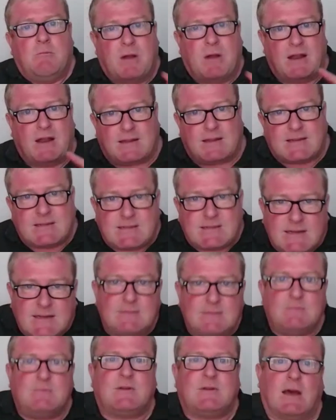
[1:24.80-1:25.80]
But at the
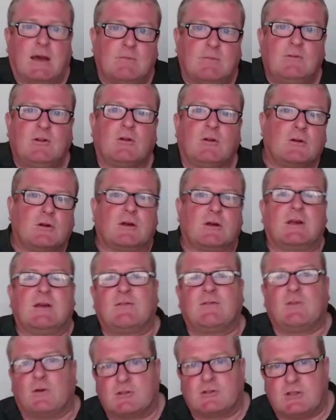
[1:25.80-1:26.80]
same time, don't look a
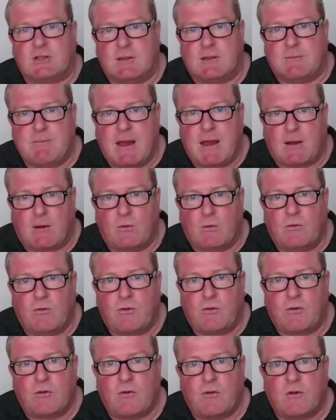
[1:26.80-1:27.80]
gift horse in the mouth.
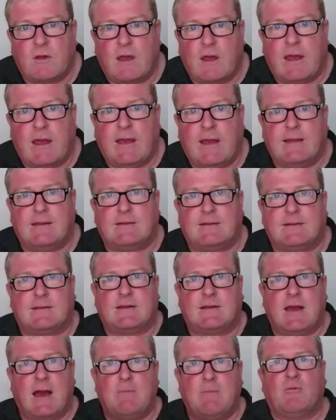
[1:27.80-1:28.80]
It
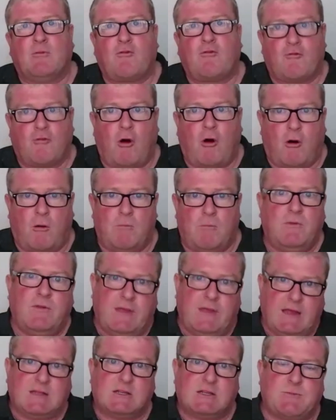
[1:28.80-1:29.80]
comes from
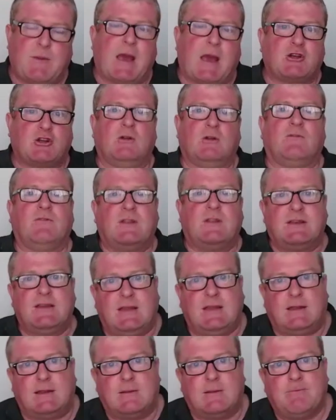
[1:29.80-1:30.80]
the inspection of the
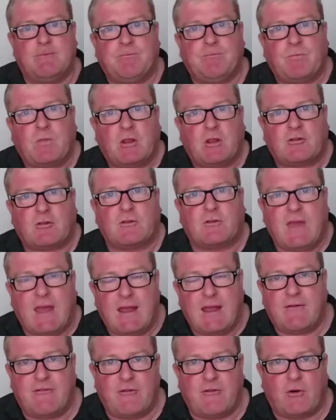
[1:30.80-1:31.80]
teeth. So
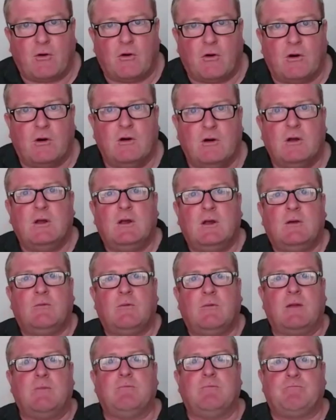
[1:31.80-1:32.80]
therefore,
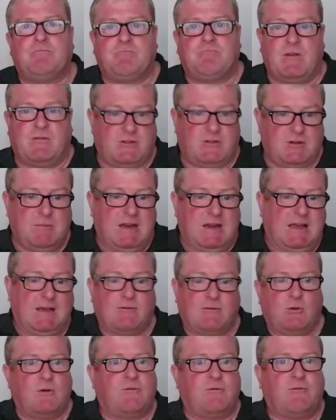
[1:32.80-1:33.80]
if somebody
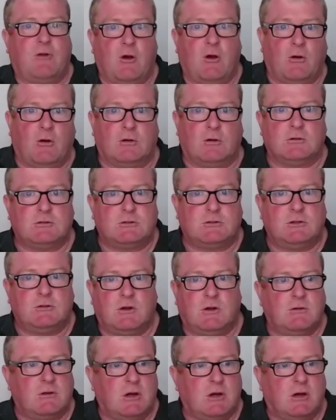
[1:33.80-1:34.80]
gives you a free horse, you
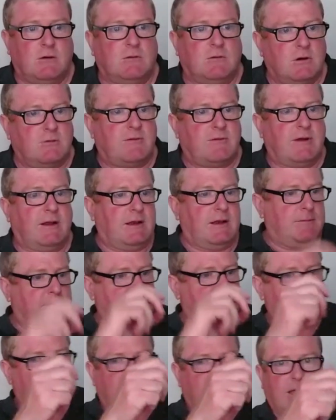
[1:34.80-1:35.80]
don't go, "Oh right, let
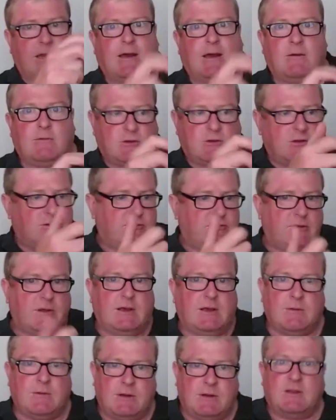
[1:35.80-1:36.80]
me check it out and see
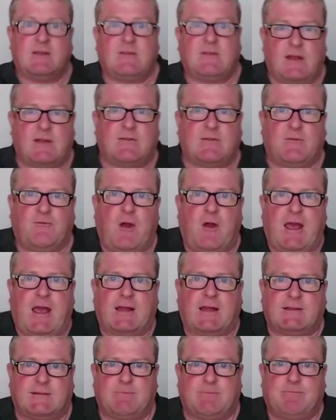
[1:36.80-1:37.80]
how it is." It's free.
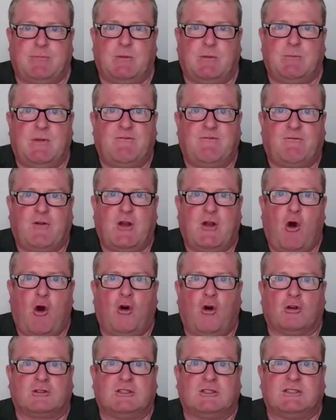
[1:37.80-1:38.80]
It's a blooming free
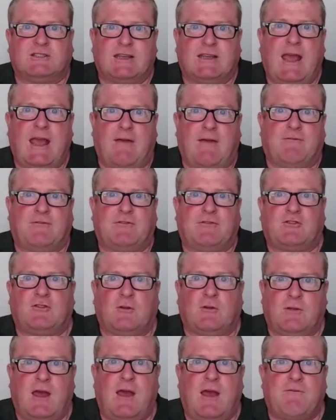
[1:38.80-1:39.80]
horse. It's a gift.
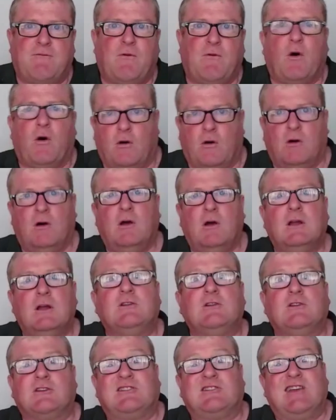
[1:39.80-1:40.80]
So therefore,
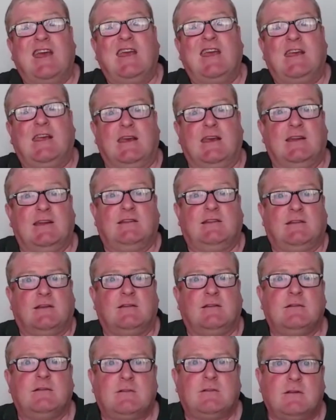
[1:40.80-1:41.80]
just take it,
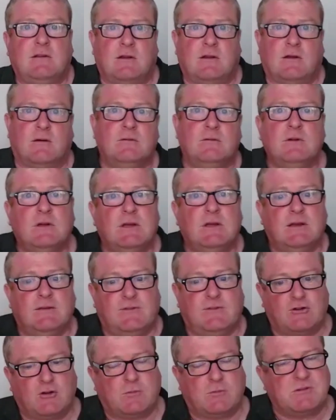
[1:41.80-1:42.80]
and
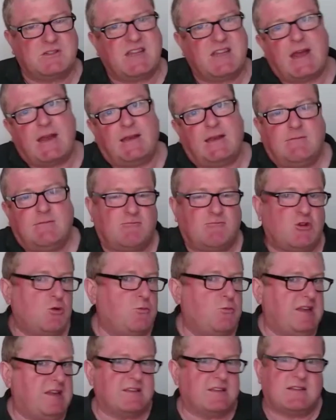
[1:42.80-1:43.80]
if it drops dead
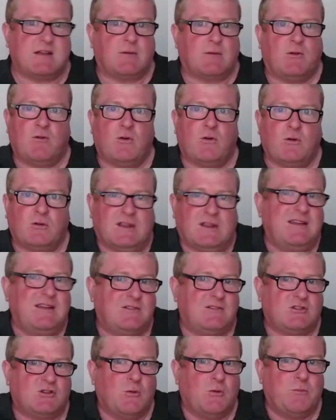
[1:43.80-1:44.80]
2 meters down the road,
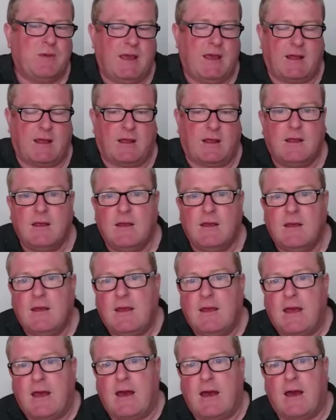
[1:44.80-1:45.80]
then so be it.
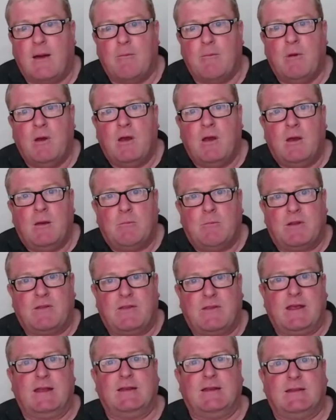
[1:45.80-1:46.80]
But
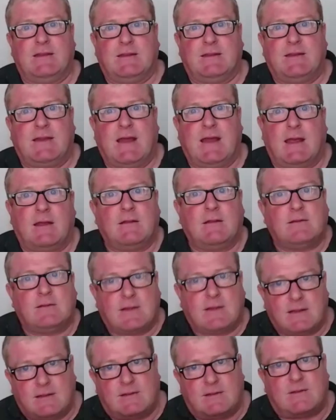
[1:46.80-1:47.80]
at the end of the day,
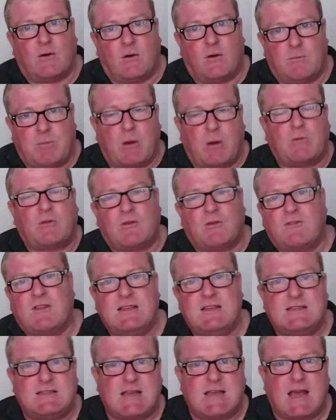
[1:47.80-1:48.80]
both of
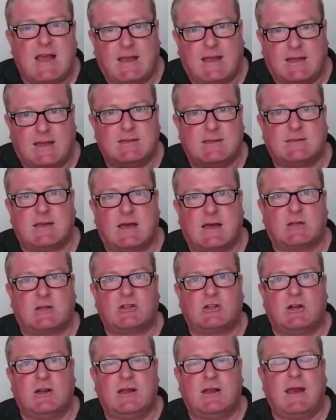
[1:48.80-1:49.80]
these sayings
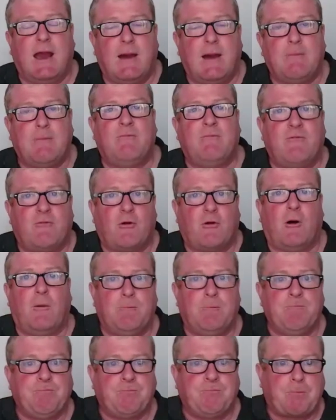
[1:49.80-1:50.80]
actually come
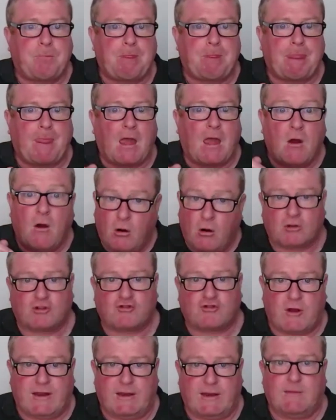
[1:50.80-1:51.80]
from horse
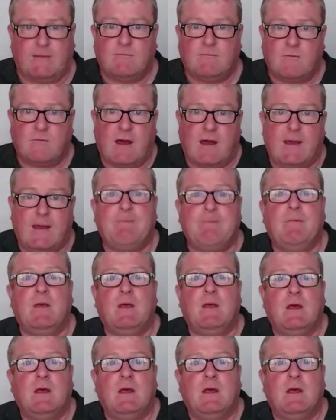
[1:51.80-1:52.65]
trading, right?